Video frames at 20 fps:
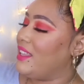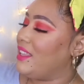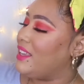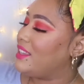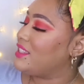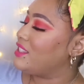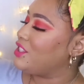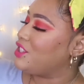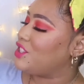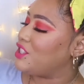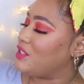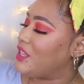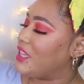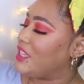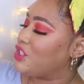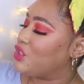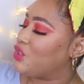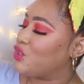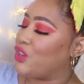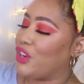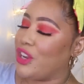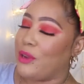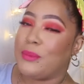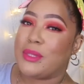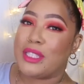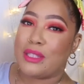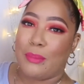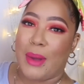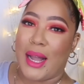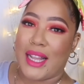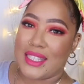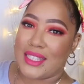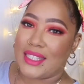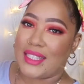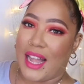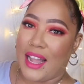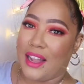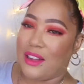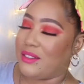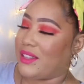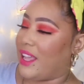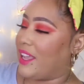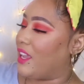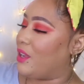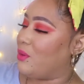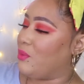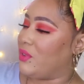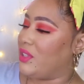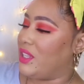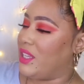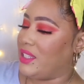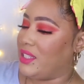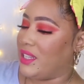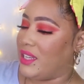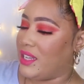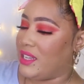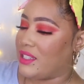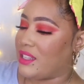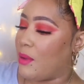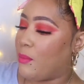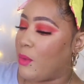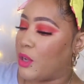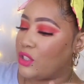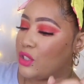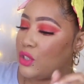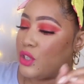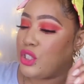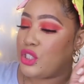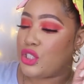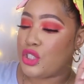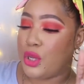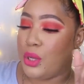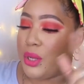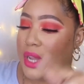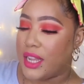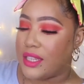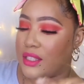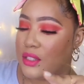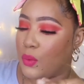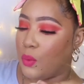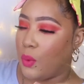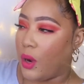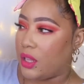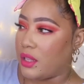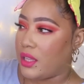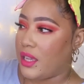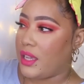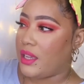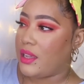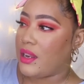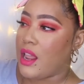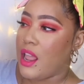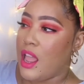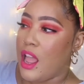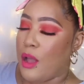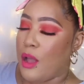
it's just it screams my style like it really does i'm also going to show you guys the wallet